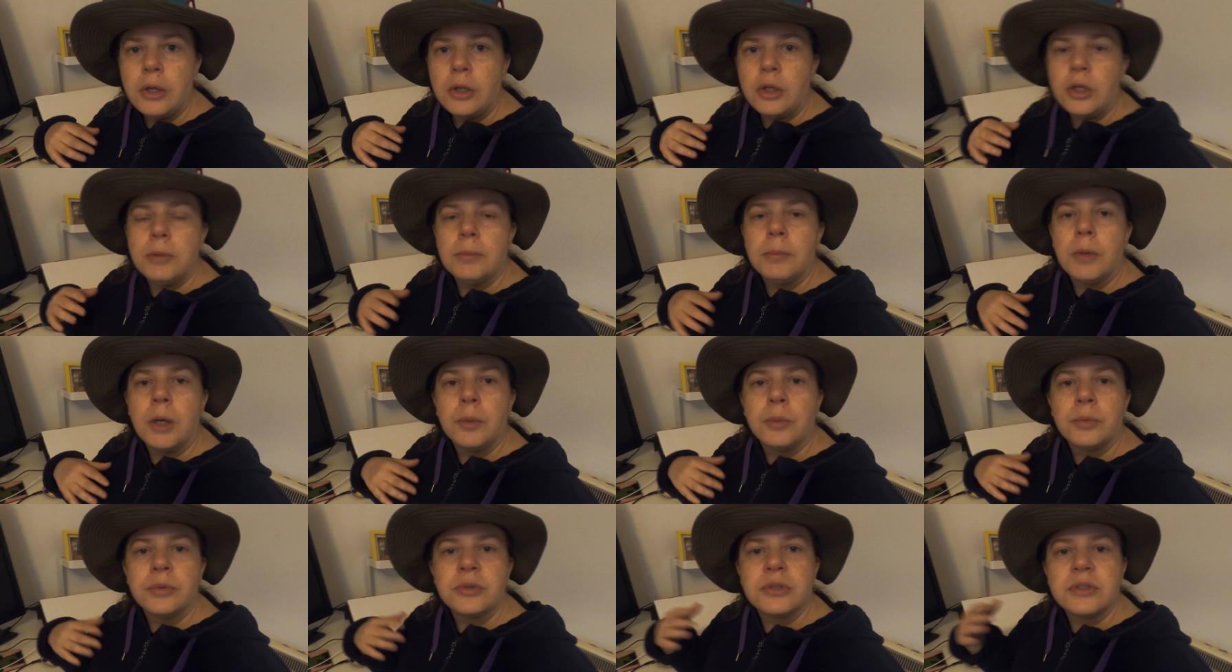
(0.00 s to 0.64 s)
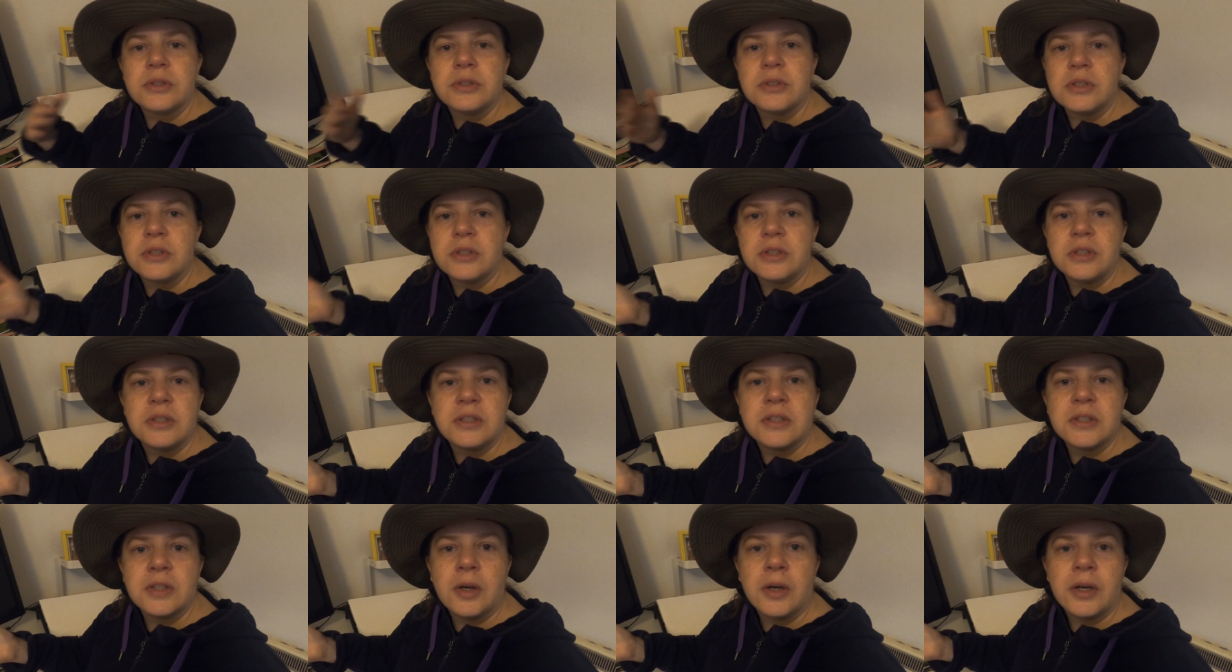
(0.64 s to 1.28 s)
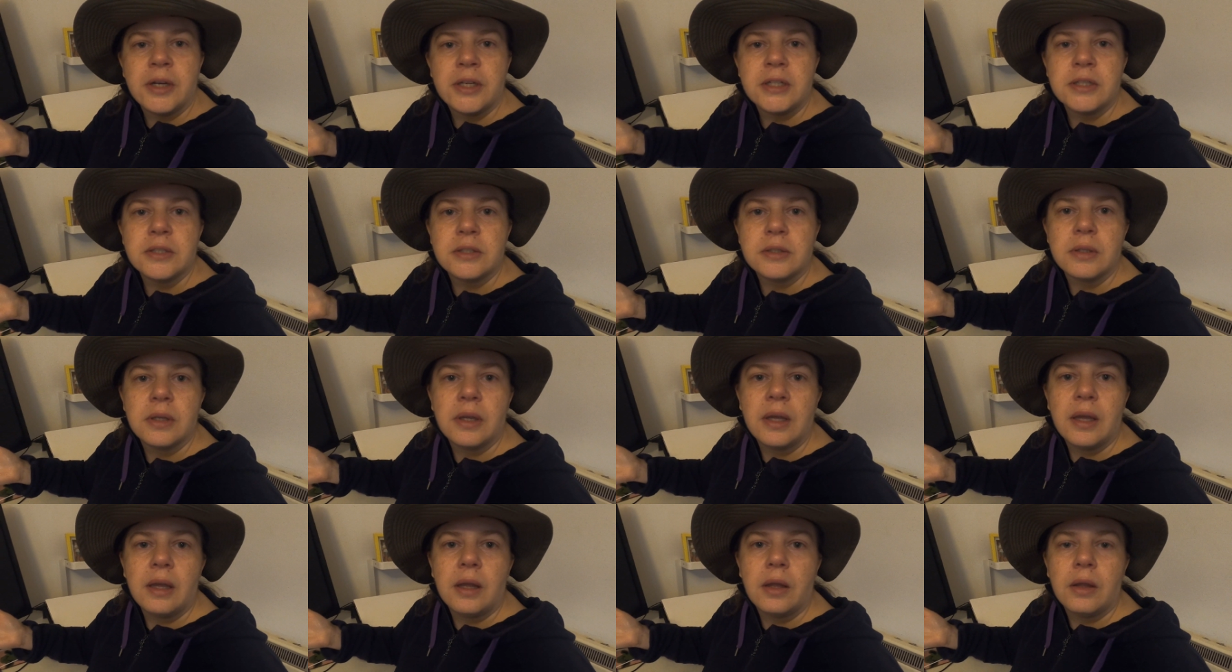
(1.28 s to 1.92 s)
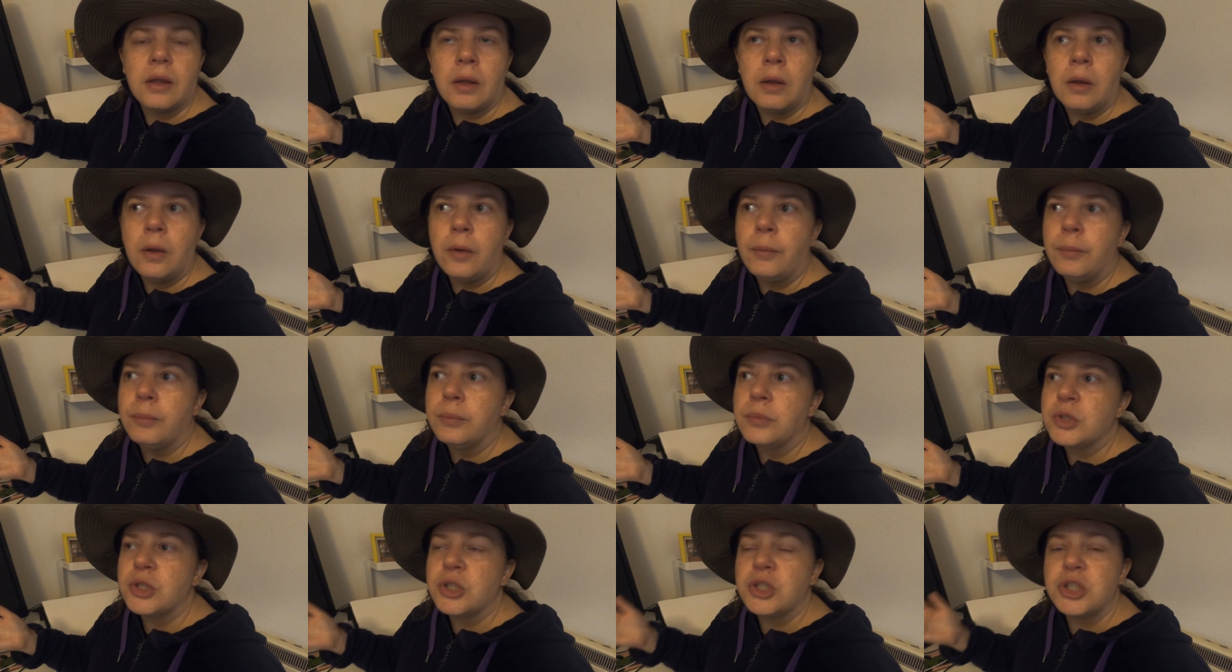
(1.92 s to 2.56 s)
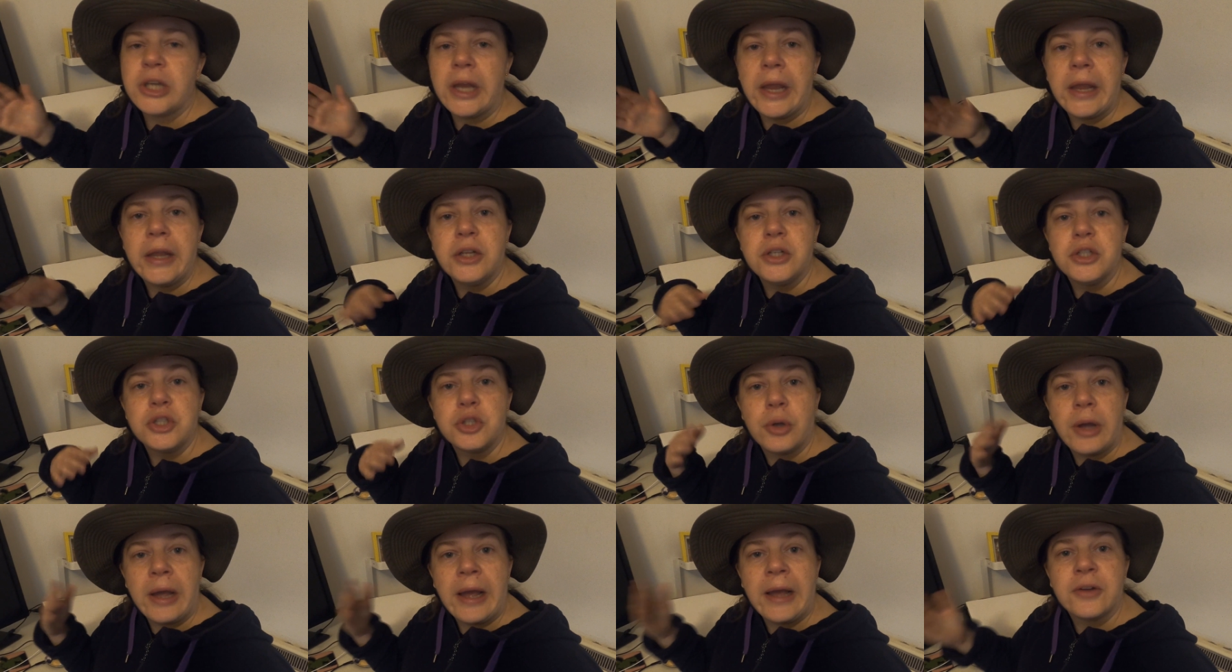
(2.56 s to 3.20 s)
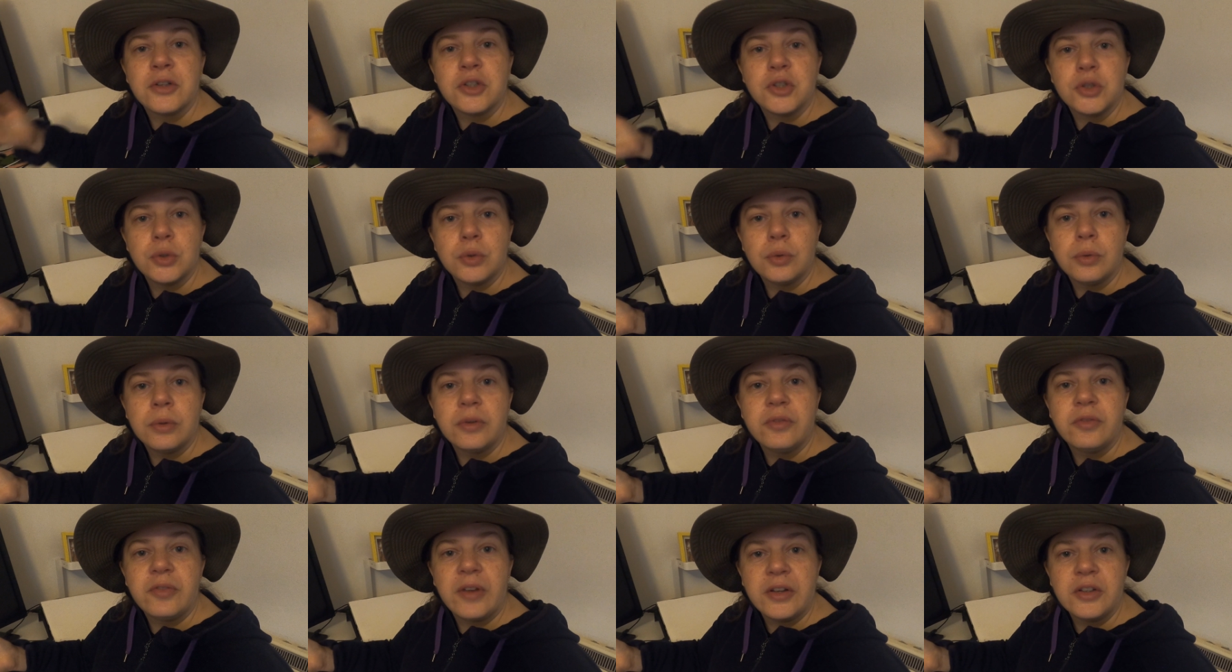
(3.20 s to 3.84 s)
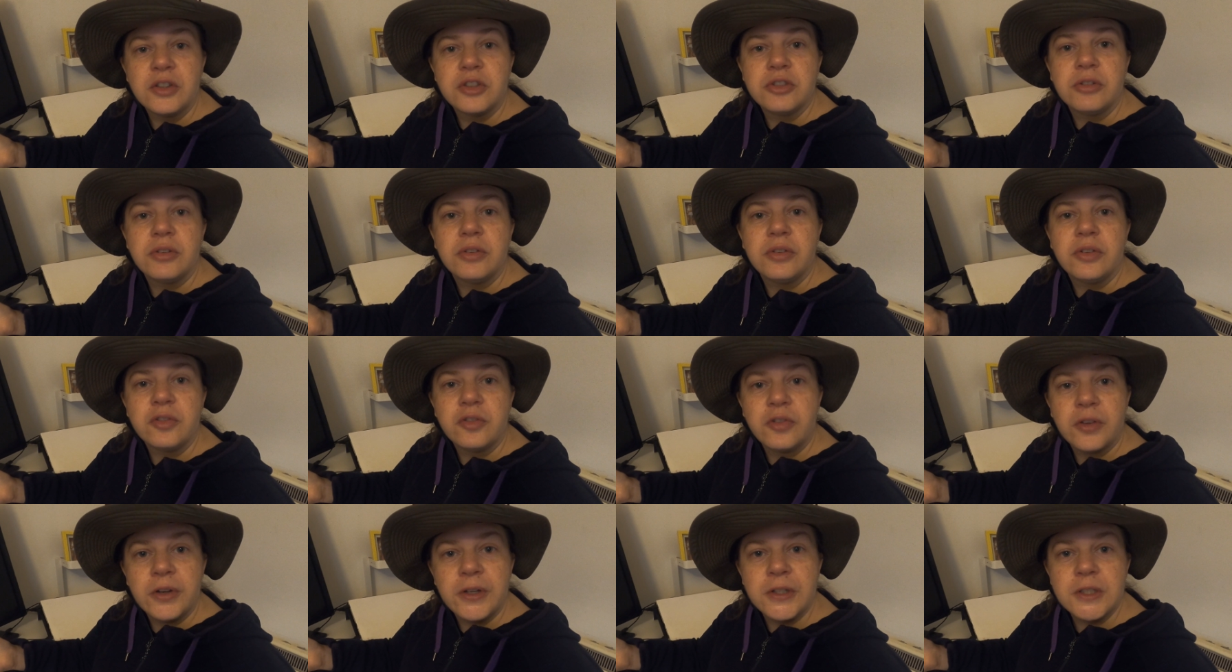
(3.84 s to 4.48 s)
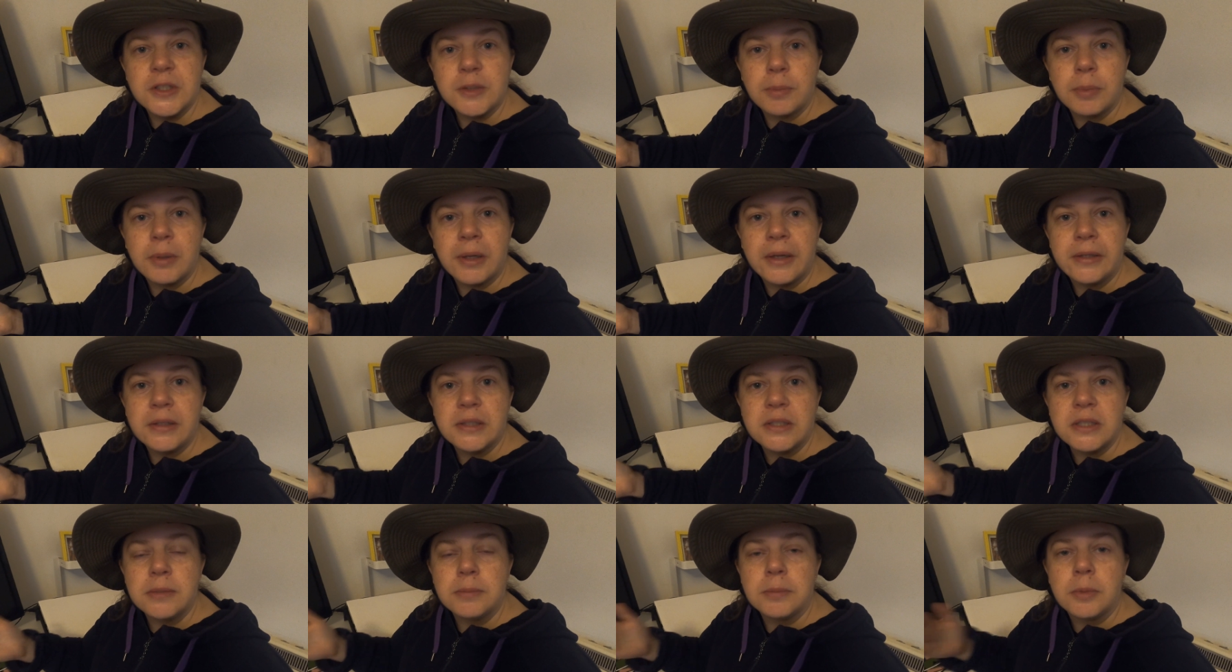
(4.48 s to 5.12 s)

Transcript: You might want to decide um, to change your actual adventure in the first place.